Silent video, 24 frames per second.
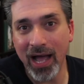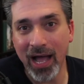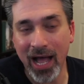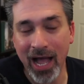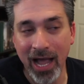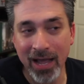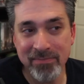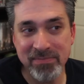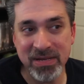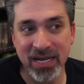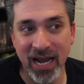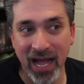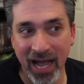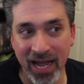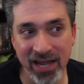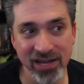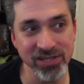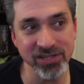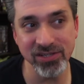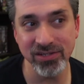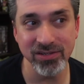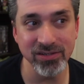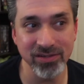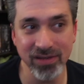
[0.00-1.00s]
I mean,
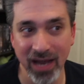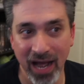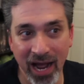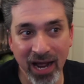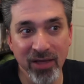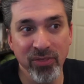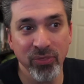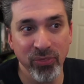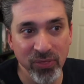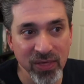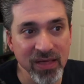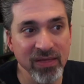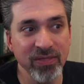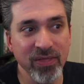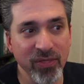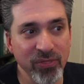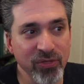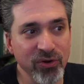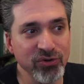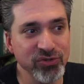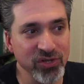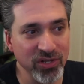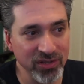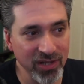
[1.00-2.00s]
I think that
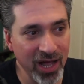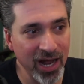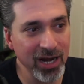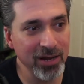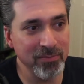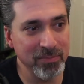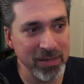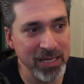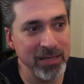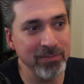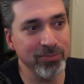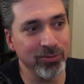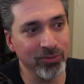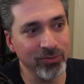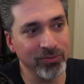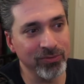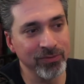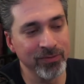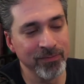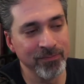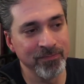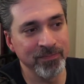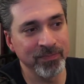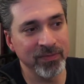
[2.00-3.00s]
there's a lot of people
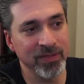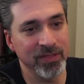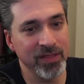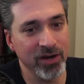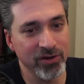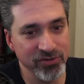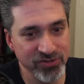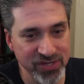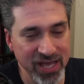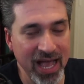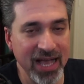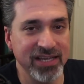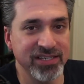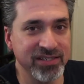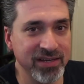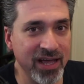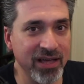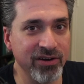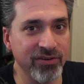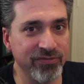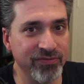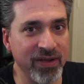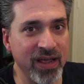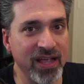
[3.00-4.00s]
that are Zack
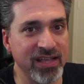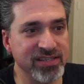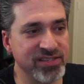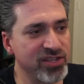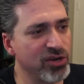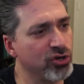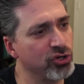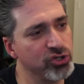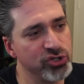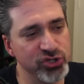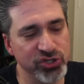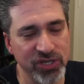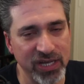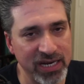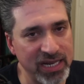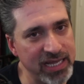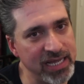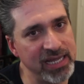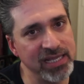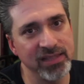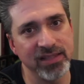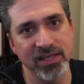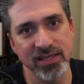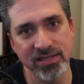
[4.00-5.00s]
Snyder fans that are just going to
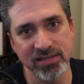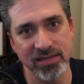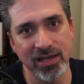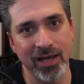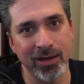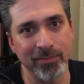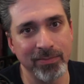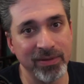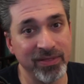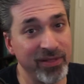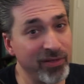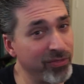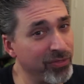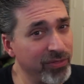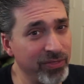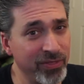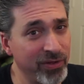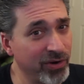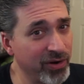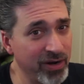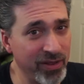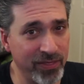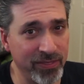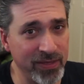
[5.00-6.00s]
eat this up and that
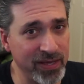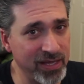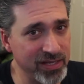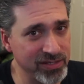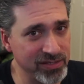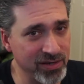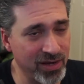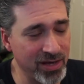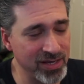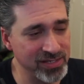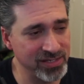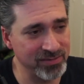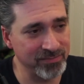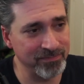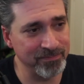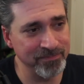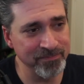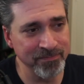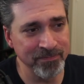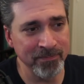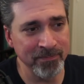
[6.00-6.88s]
they're going to think it's awesome.